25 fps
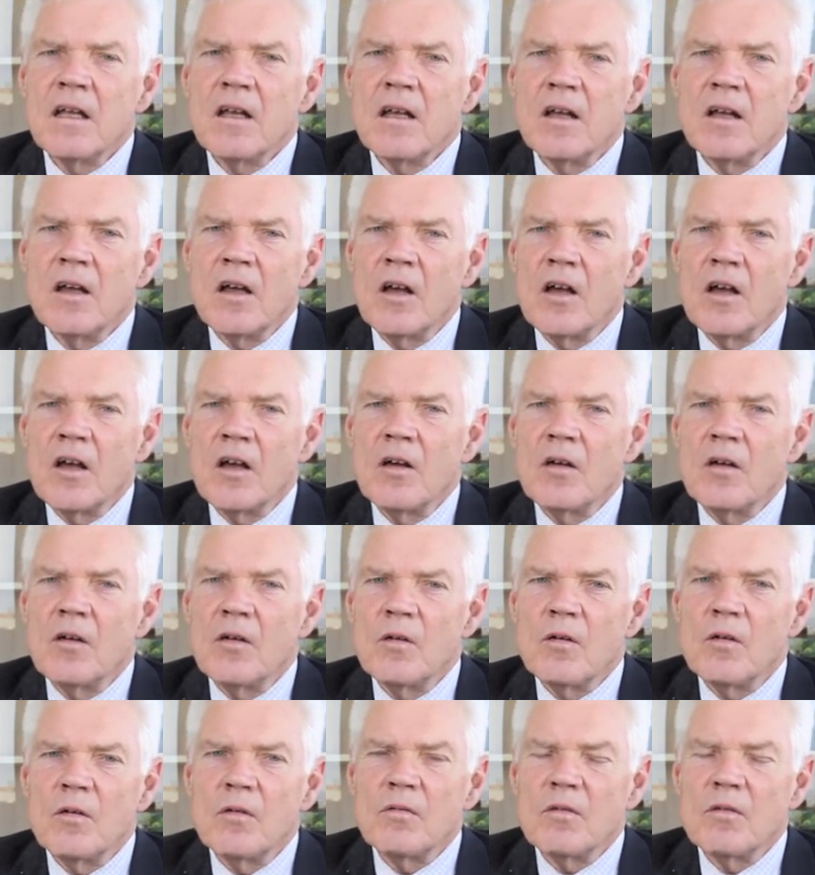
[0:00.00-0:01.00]
Uh,
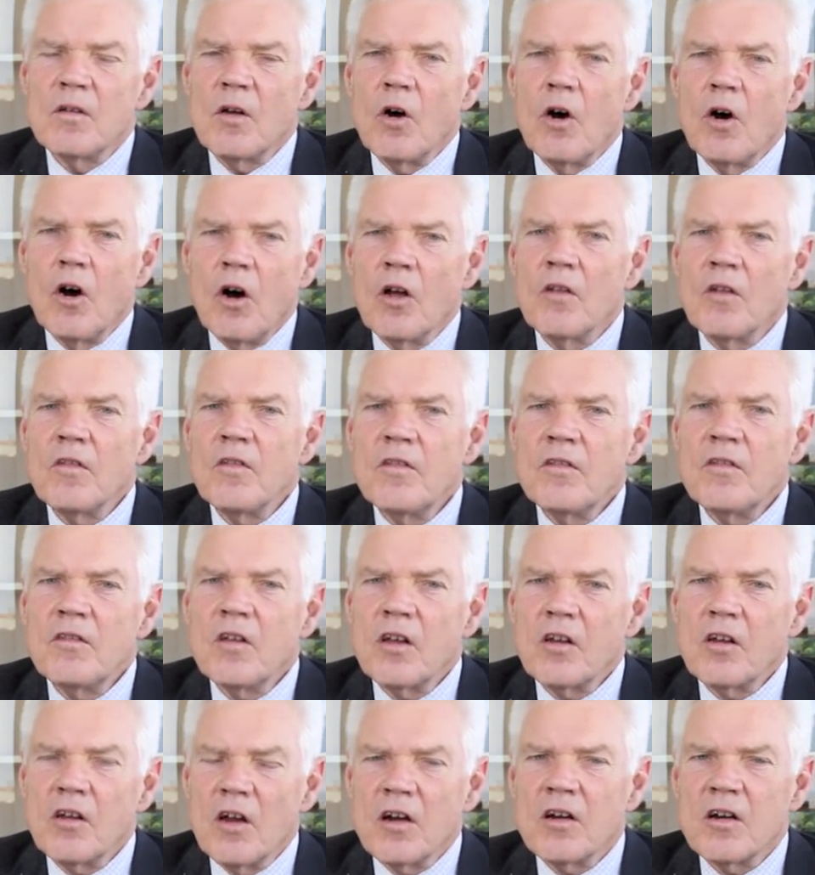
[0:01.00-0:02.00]

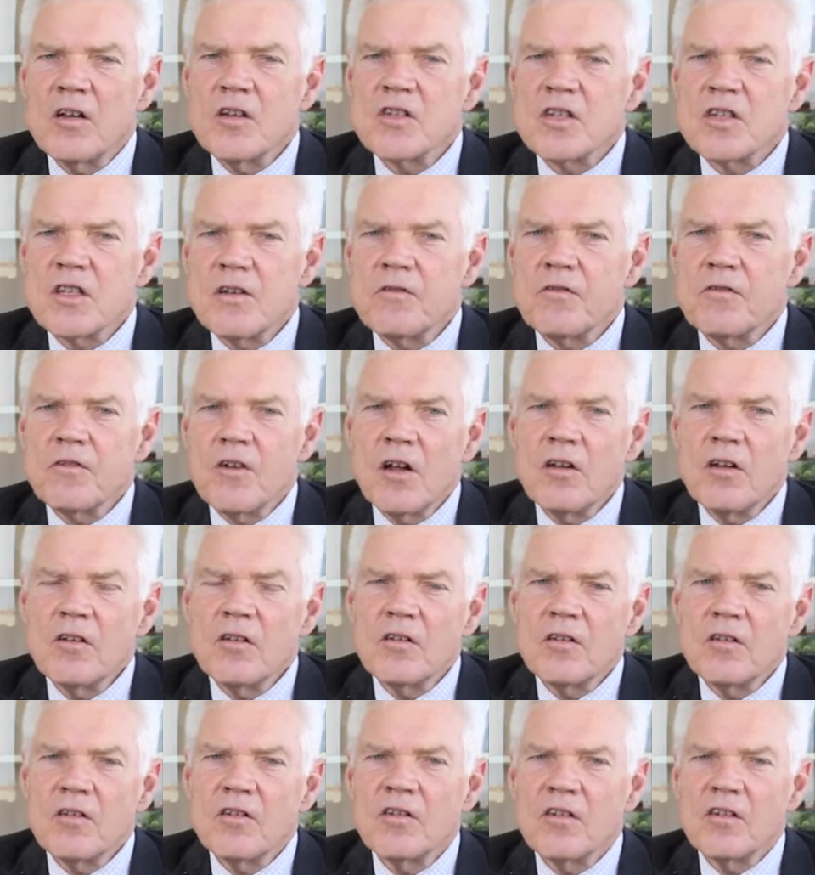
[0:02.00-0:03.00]
the currency
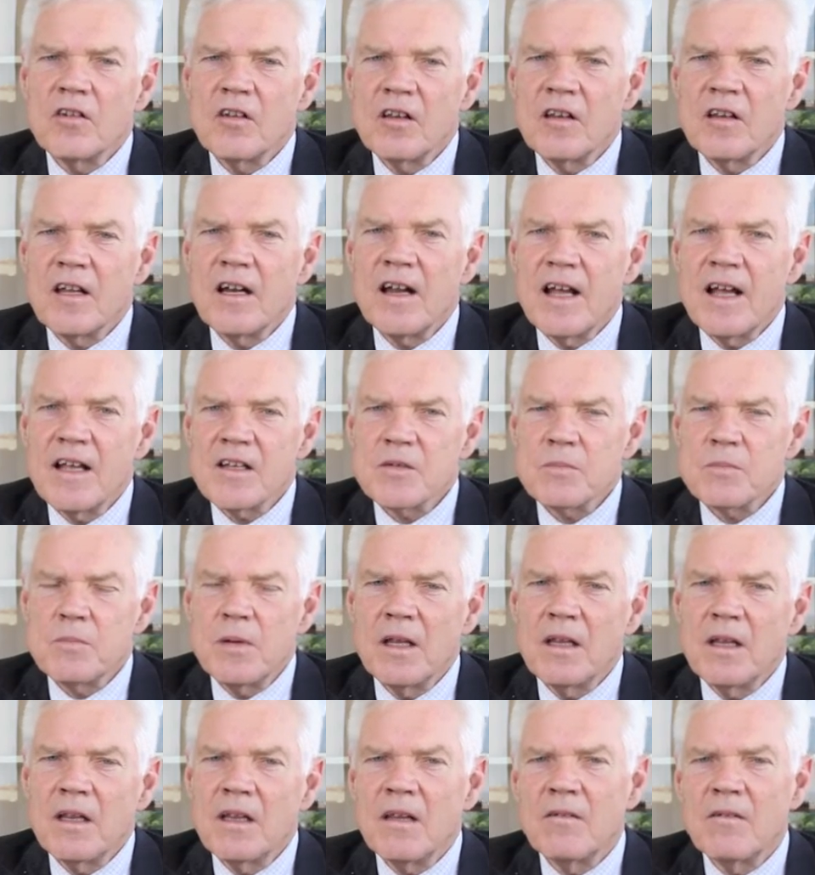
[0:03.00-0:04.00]
front, there has
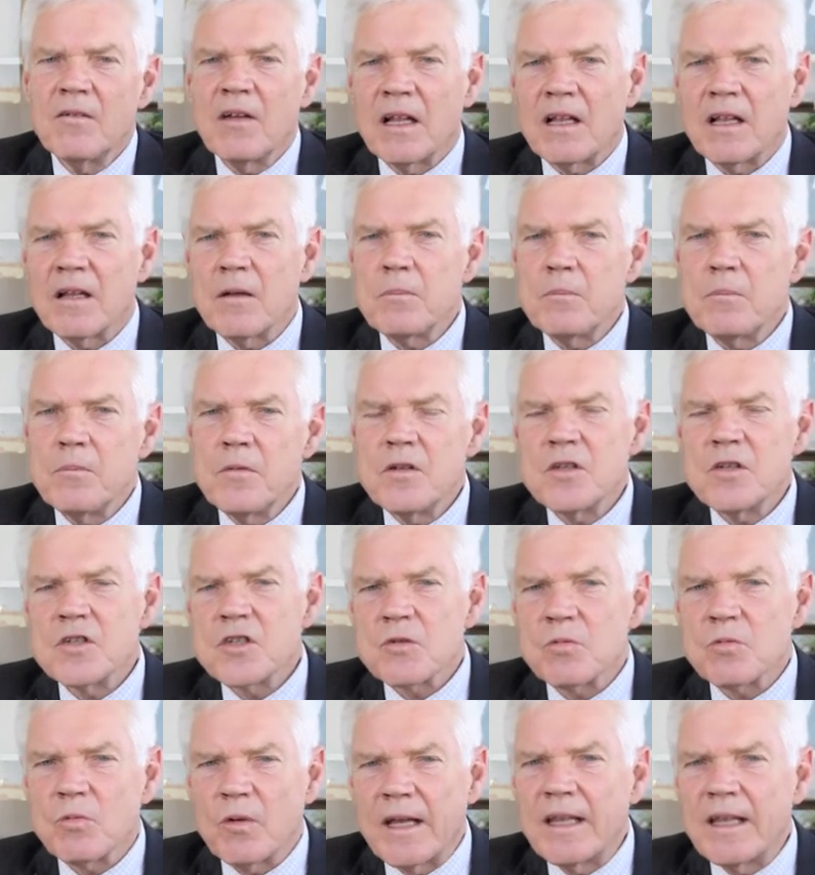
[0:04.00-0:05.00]
been
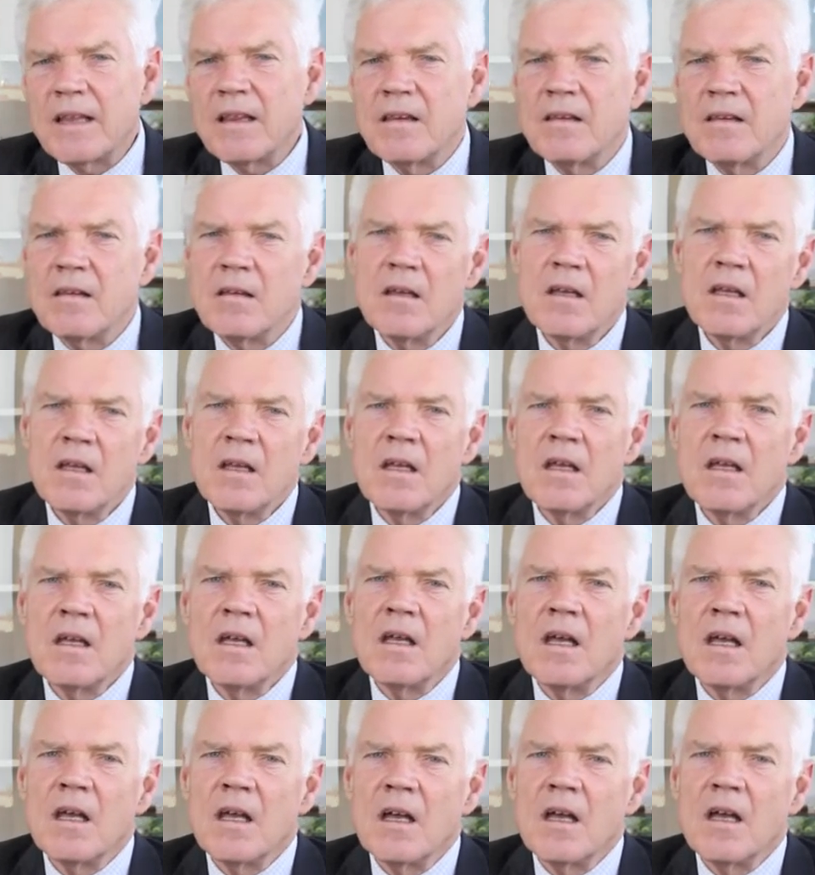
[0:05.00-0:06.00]
developments with
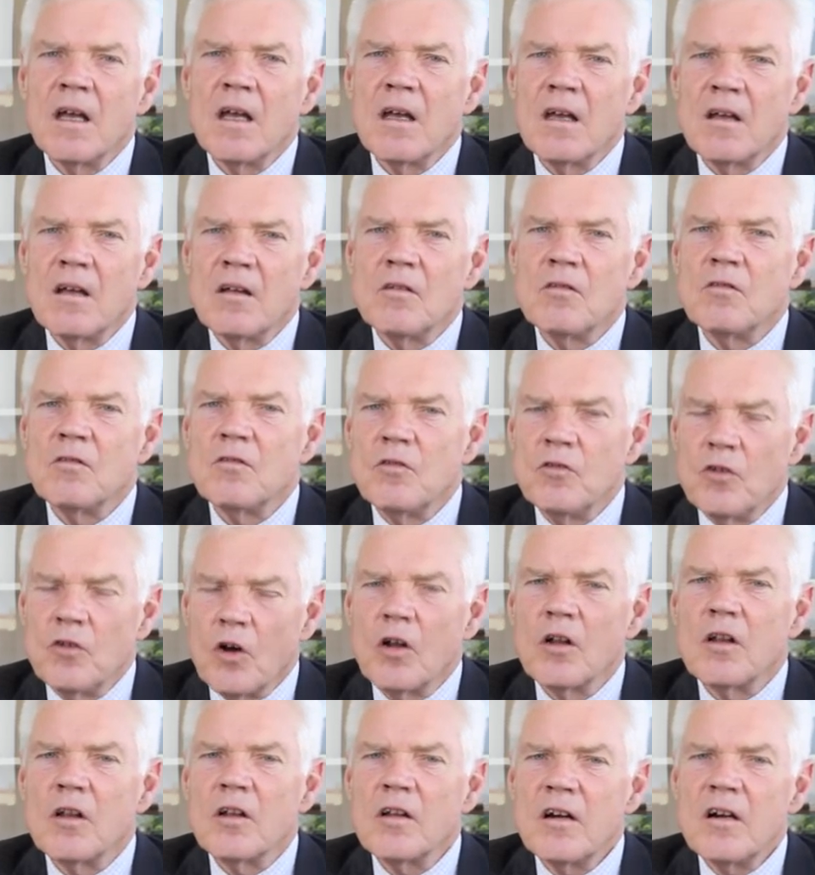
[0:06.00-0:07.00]
uh,
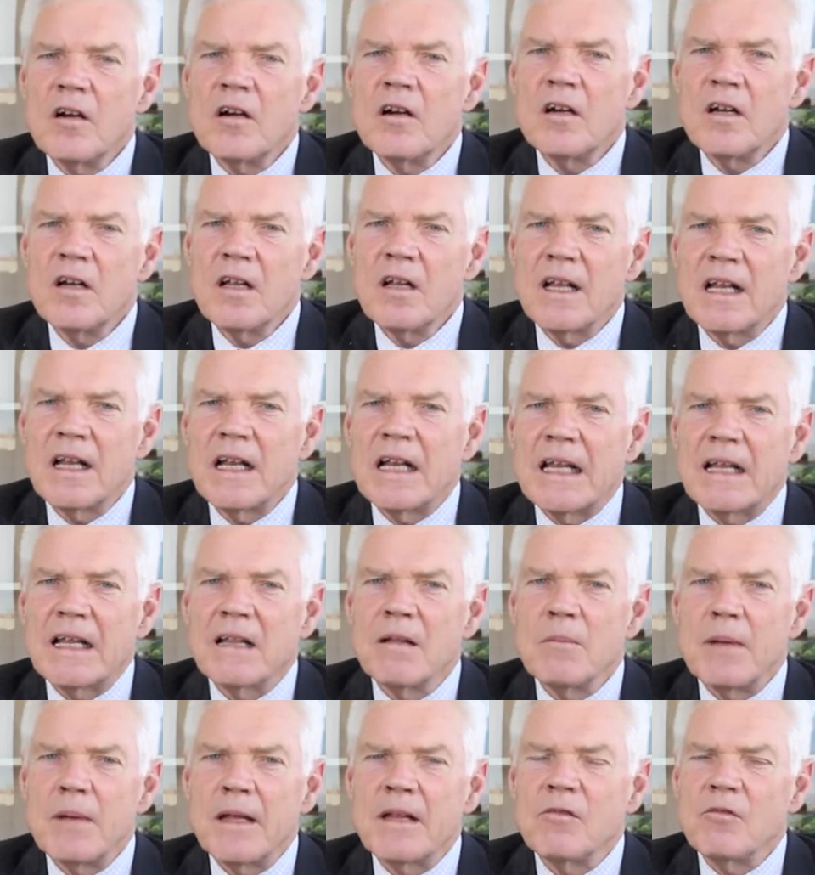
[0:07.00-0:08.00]
dollar
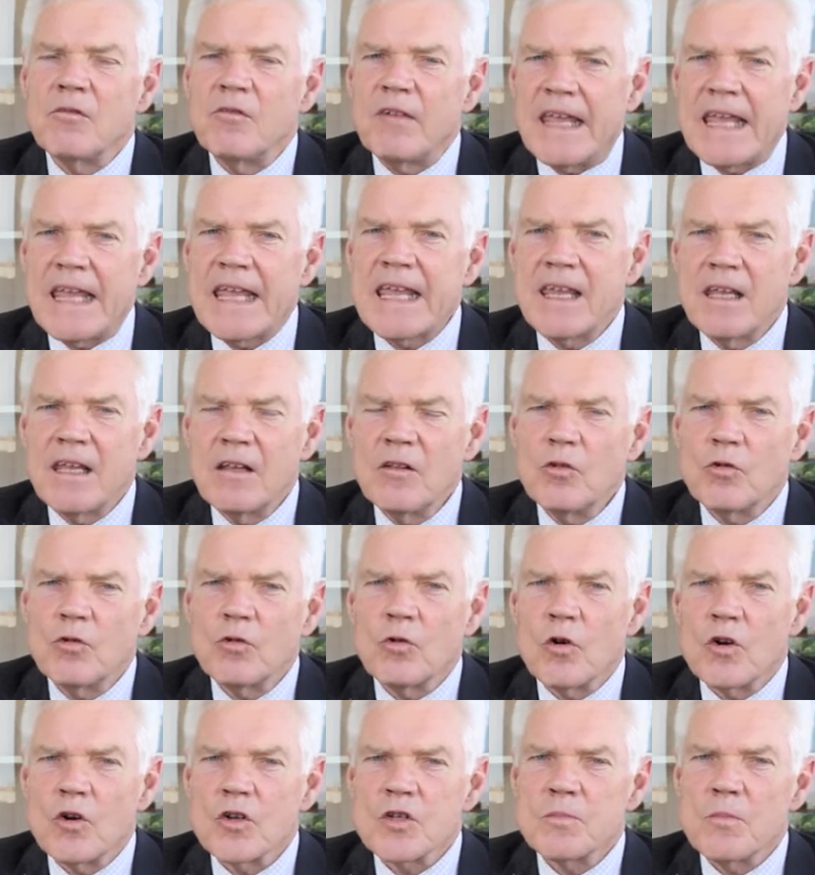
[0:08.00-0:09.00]
little bit weakened
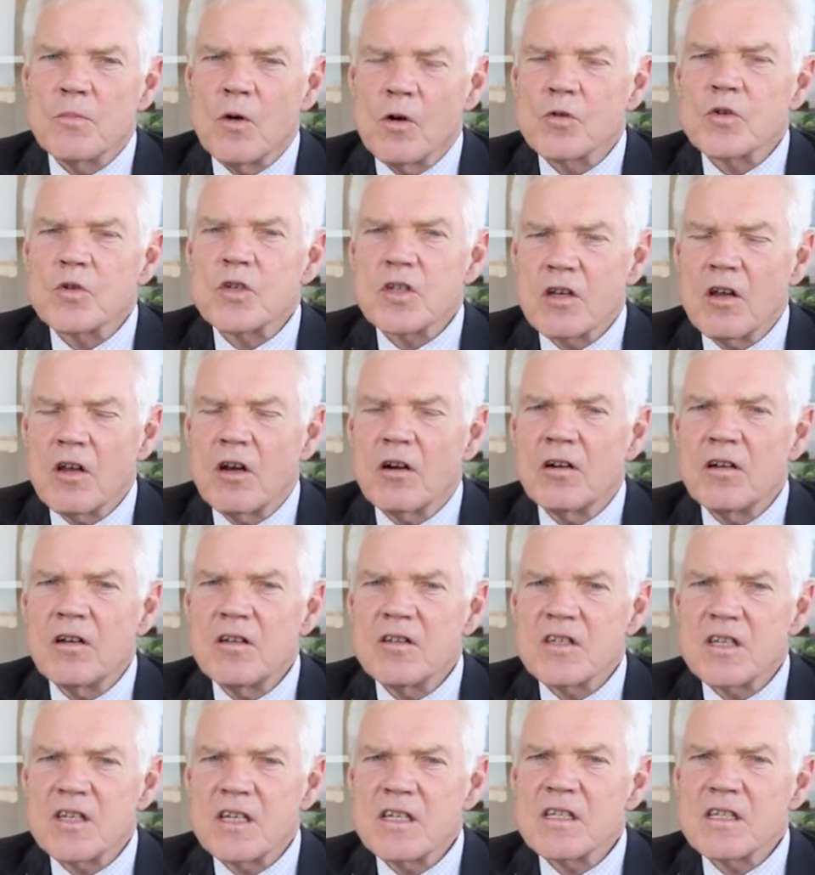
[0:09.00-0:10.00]
towards most
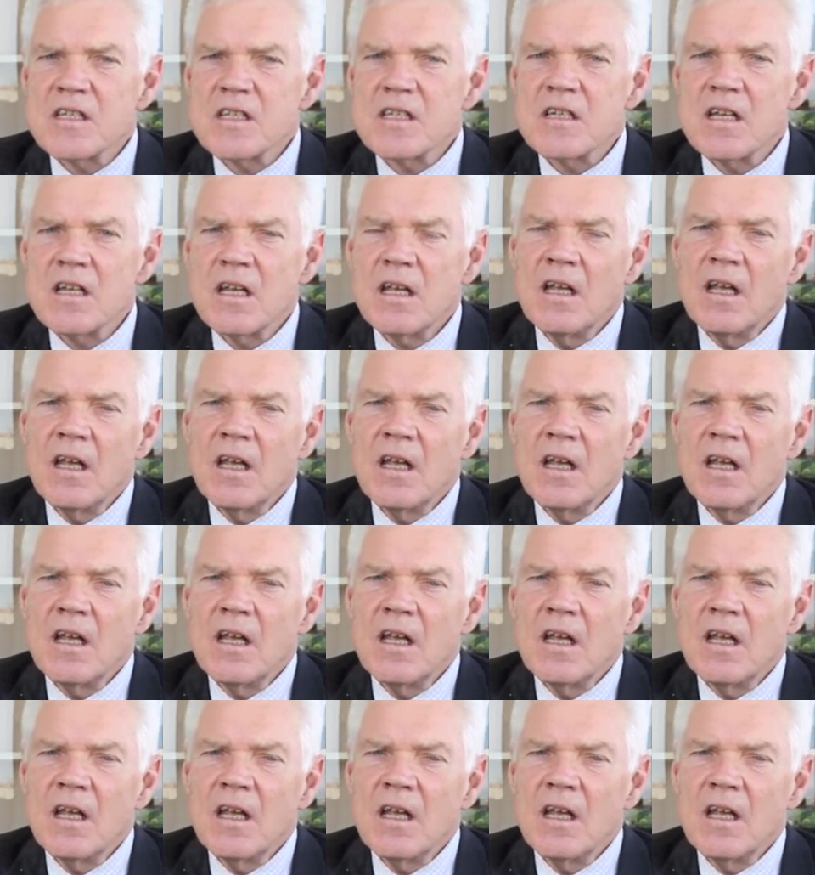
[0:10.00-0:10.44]
currencies.